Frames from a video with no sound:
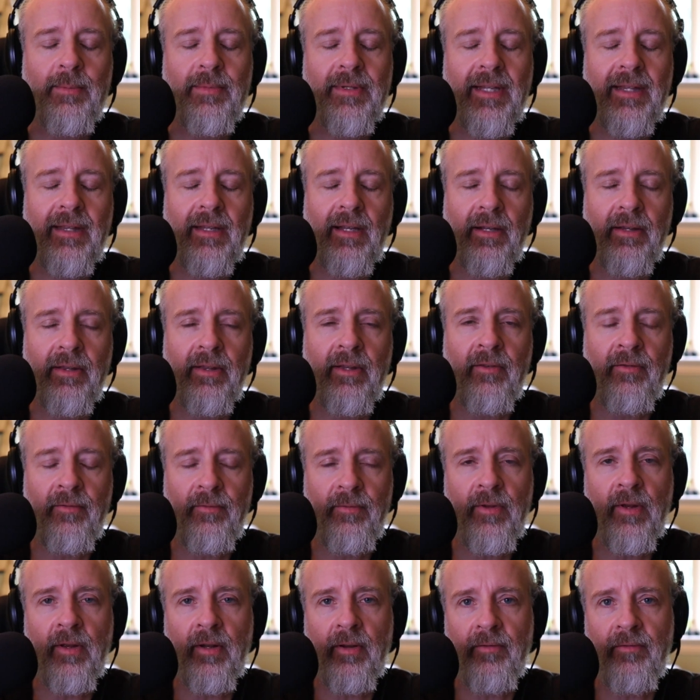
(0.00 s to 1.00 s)
and
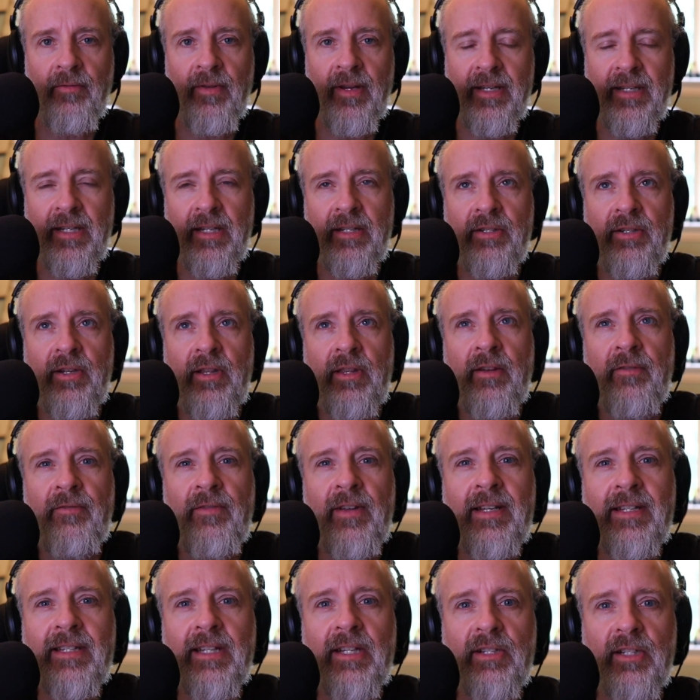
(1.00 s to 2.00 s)
the
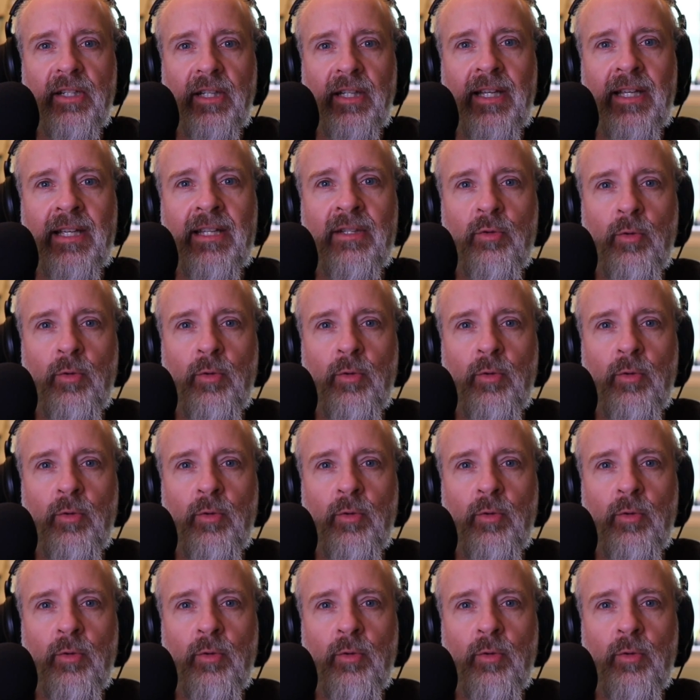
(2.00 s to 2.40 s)
vintage lens